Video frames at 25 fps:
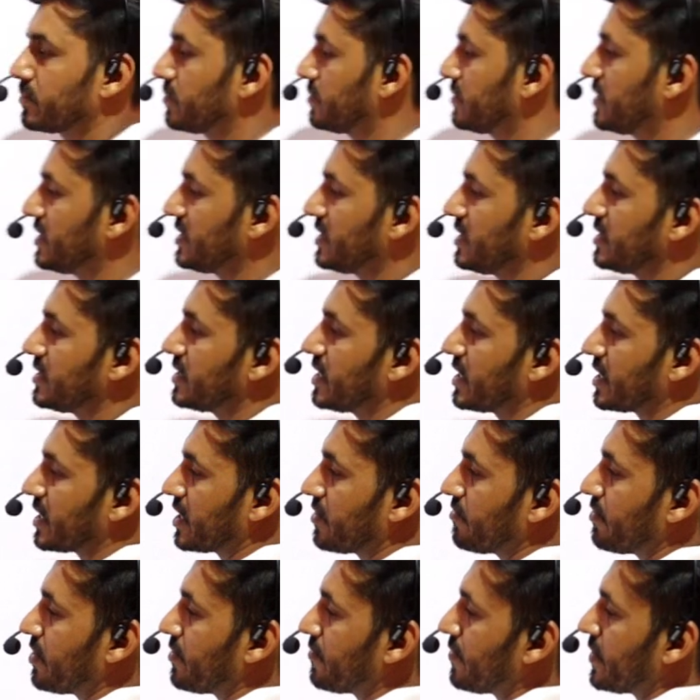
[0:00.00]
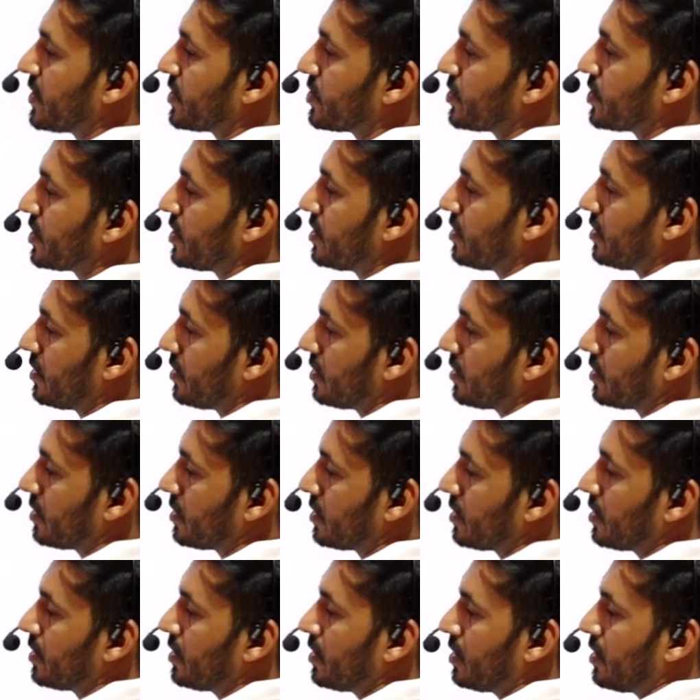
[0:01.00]
This is the given function
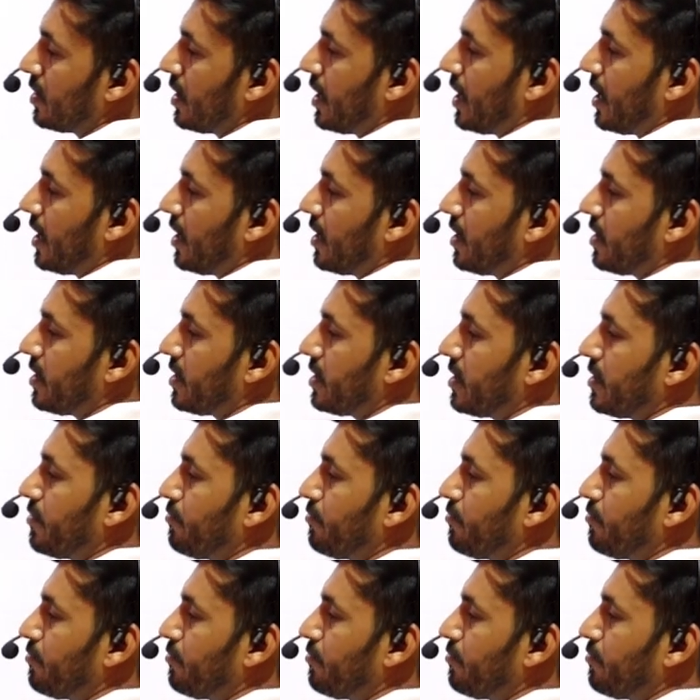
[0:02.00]
and